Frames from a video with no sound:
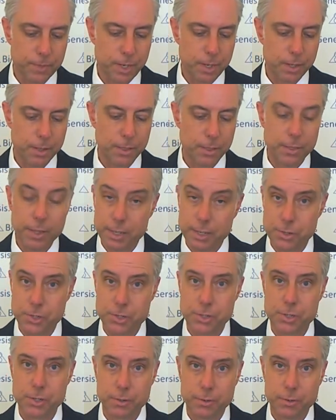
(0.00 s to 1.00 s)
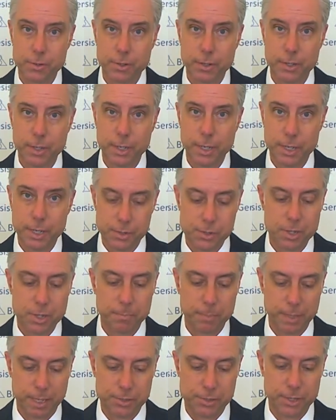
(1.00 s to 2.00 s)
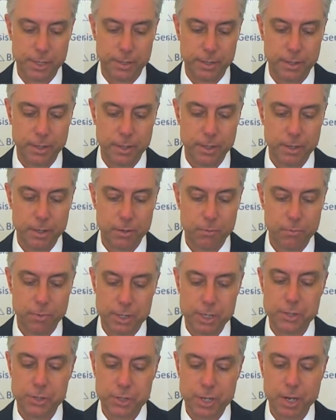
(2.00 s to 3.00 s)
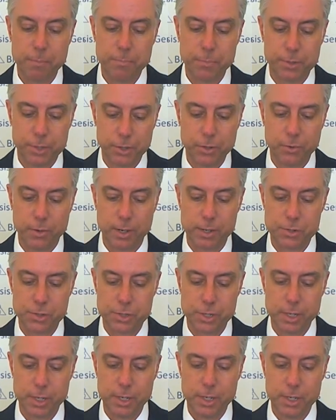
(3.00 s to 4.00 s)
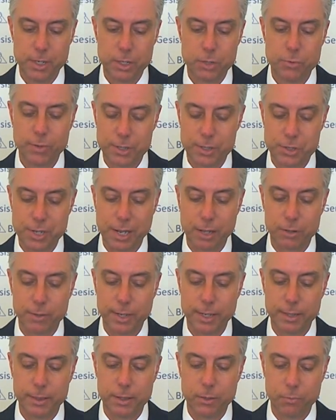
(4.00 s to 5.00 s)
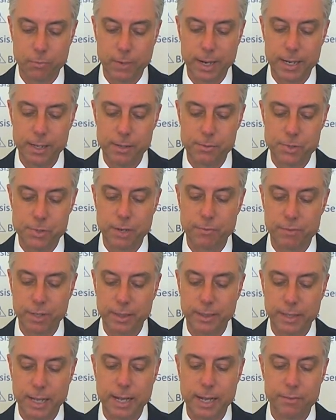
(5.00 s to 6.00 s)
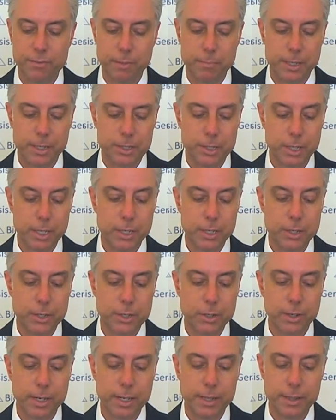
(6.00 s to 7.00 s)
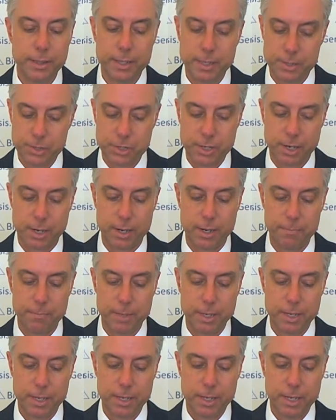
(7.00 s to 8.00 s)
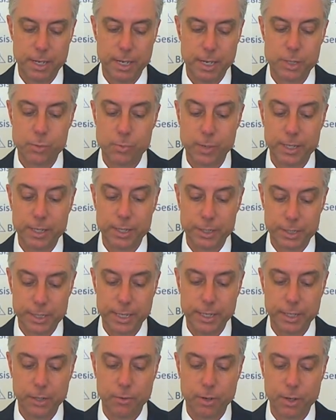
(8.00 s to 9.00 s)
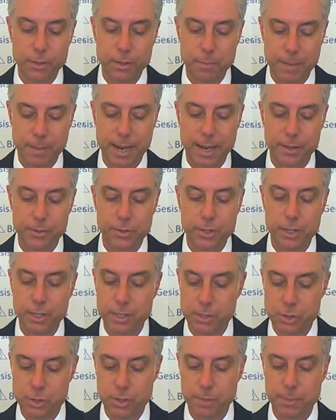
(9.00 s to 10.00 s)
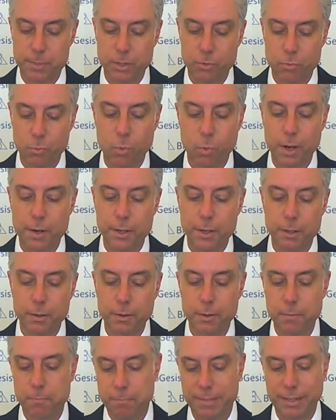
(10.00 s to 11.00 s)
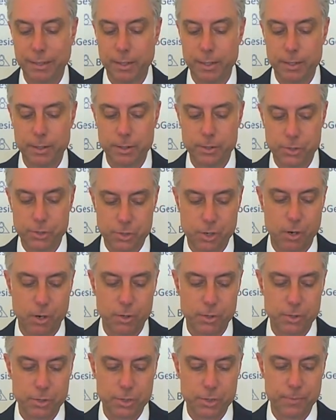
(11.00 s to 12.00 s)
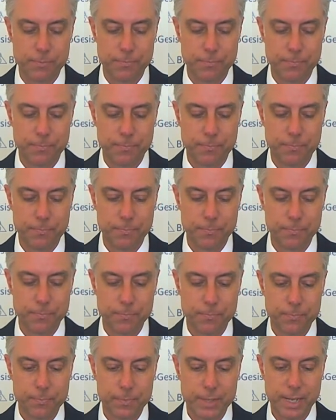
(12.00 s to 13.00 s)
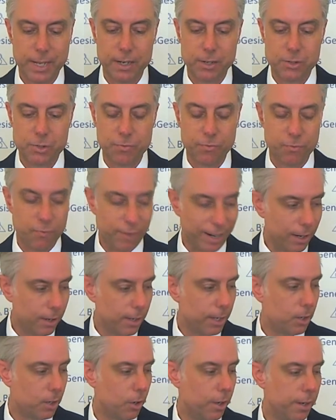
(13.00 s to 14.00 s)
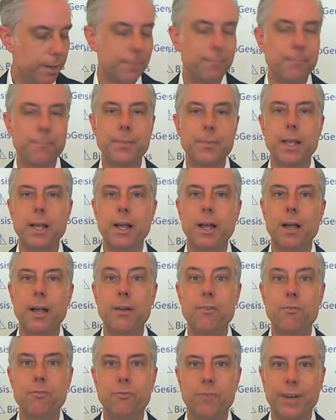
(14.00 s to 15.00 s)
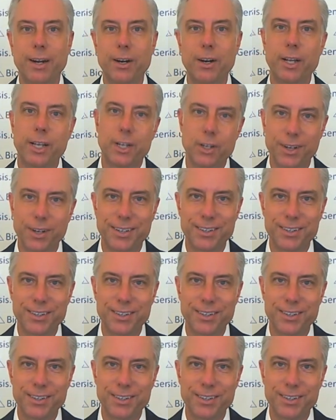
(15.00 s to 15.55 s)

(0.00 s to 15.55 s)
This is the blessing which has come to us to accelerate the waves of enlivenment during this time as we continue on the path to distribute 1 million songs. It is very good. Very good.